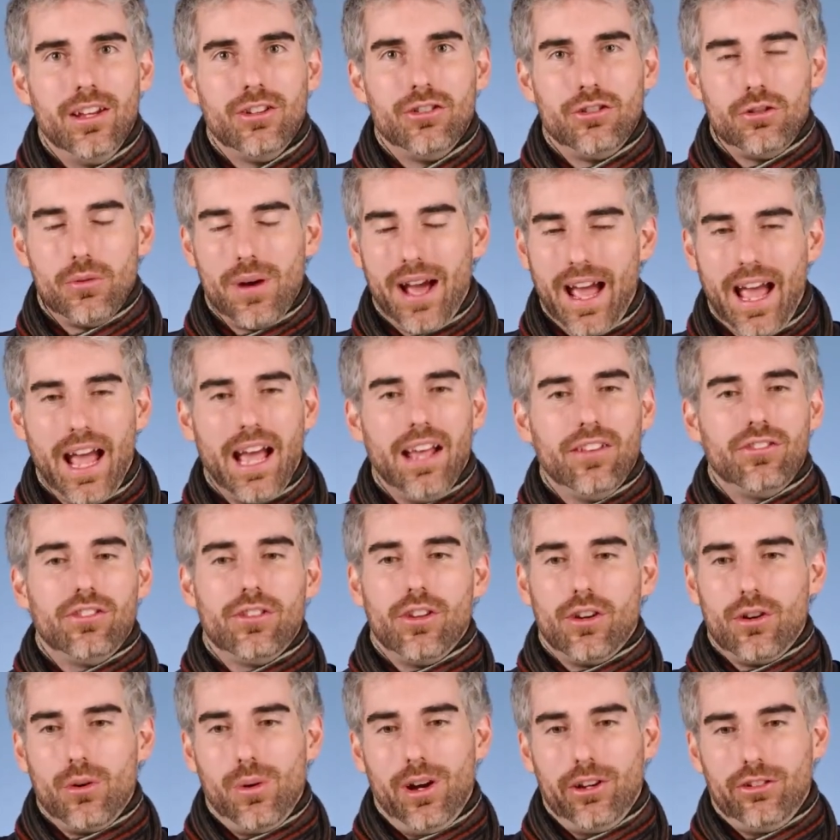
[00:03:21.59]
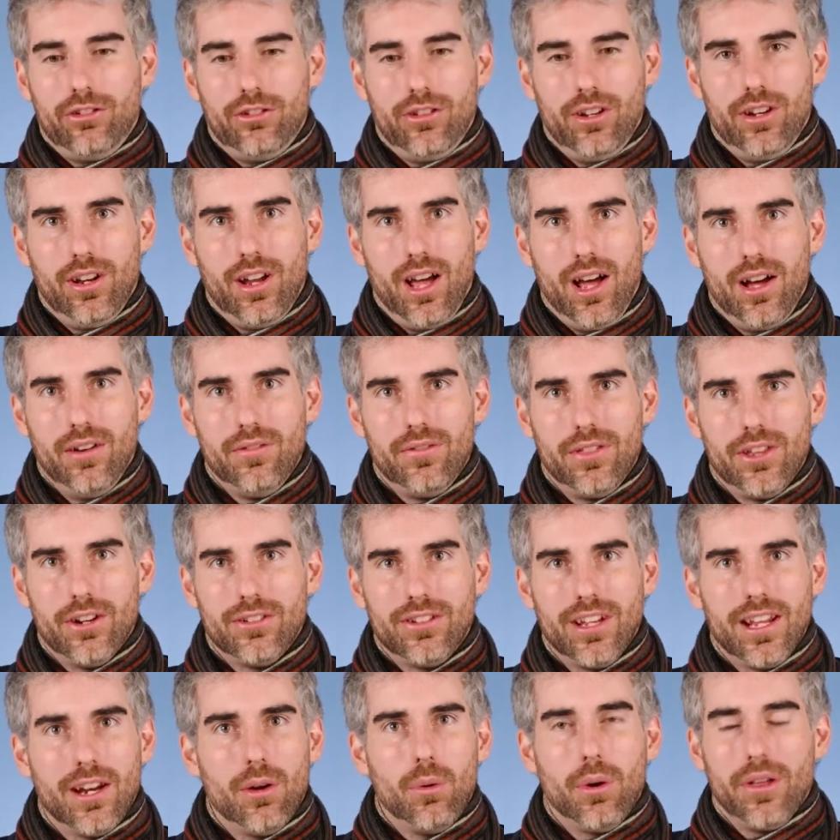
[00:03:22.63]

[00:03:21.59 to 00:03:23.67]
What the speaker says: to ask a question of their data